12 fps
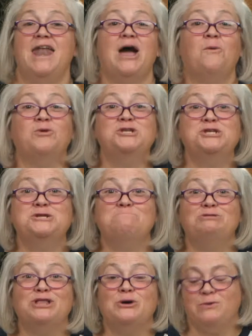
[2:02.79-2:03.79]
I want you to
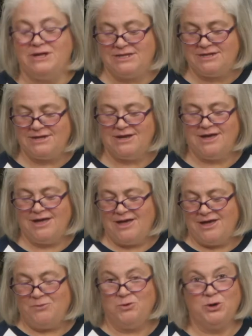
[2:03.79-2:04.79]
blow it.
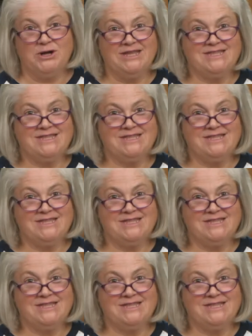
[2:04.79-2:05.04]
We're going to